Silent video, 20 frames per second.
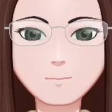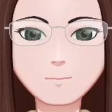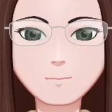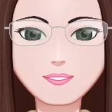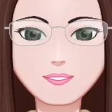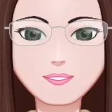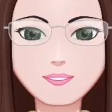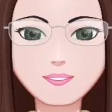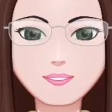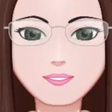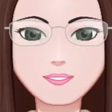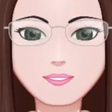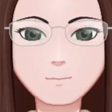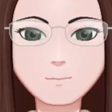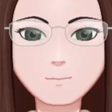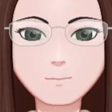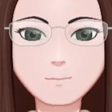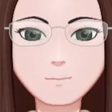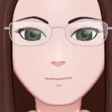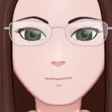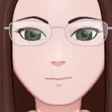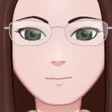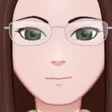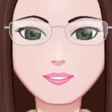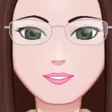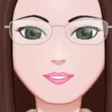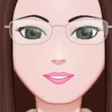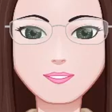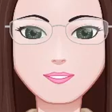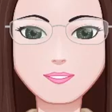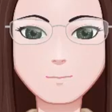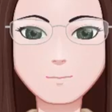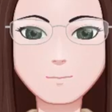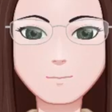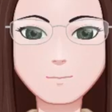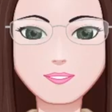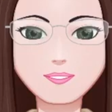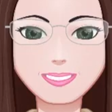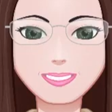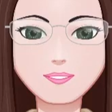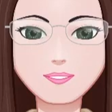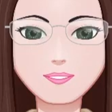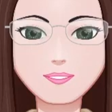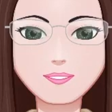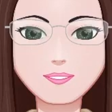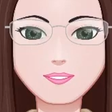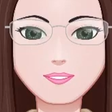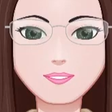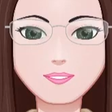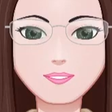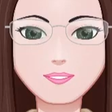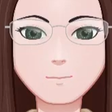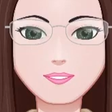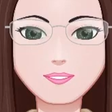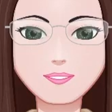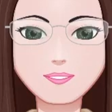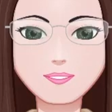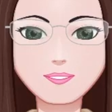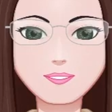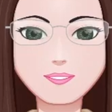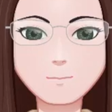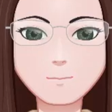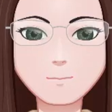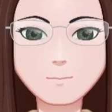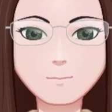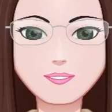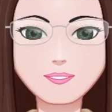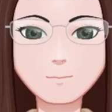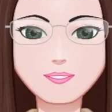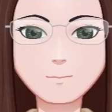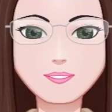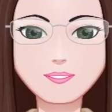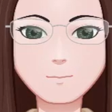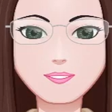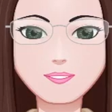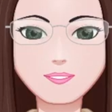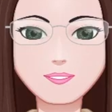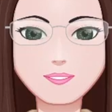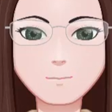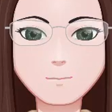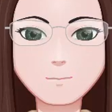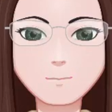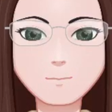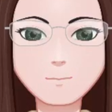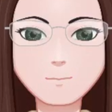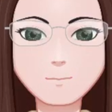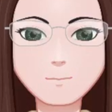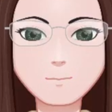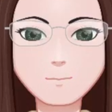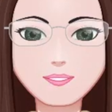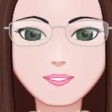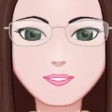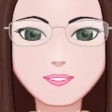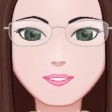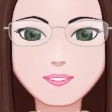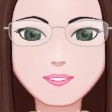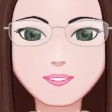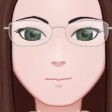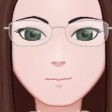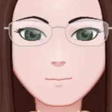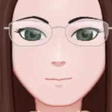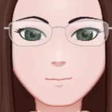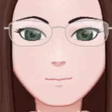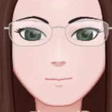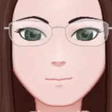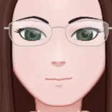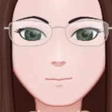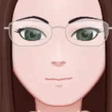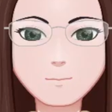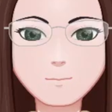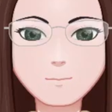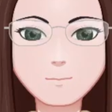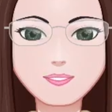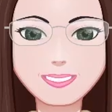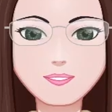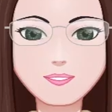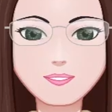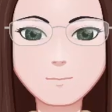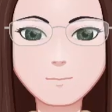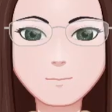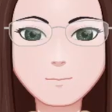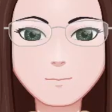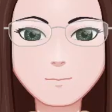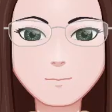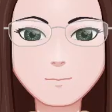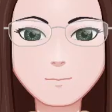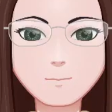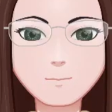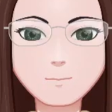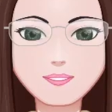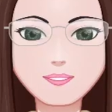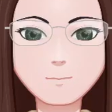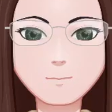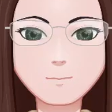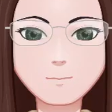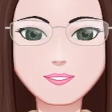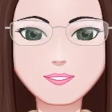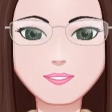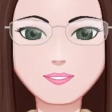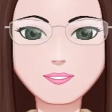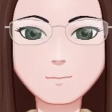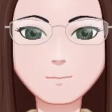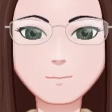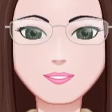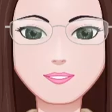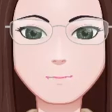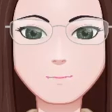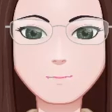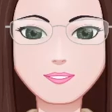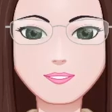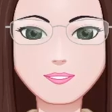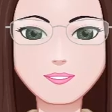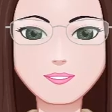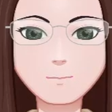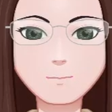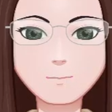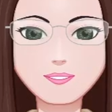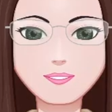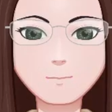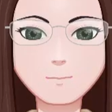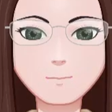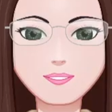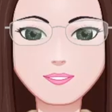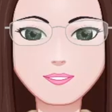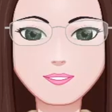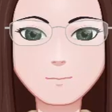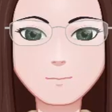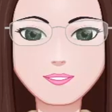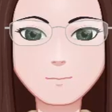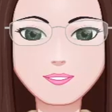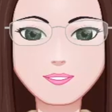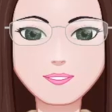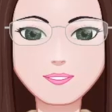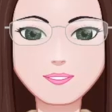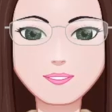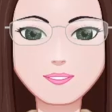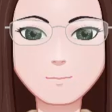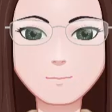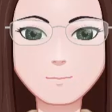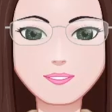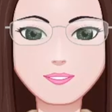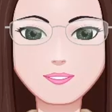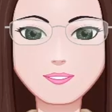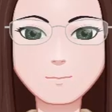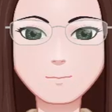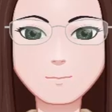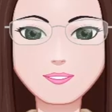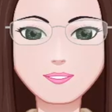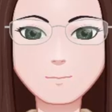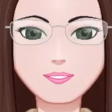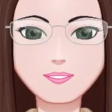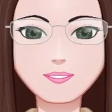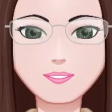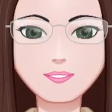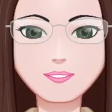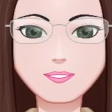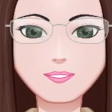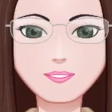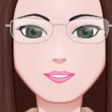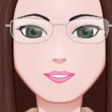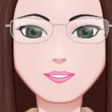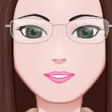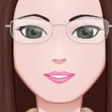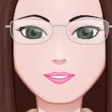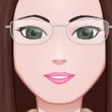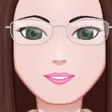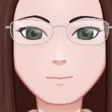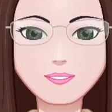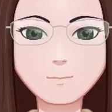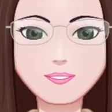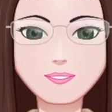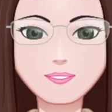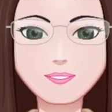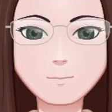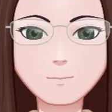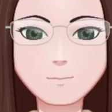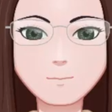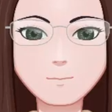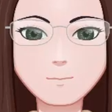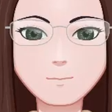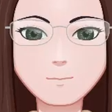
And some of the mistakes are more obvious than others. But we're not intentionally leaving any known mistakes.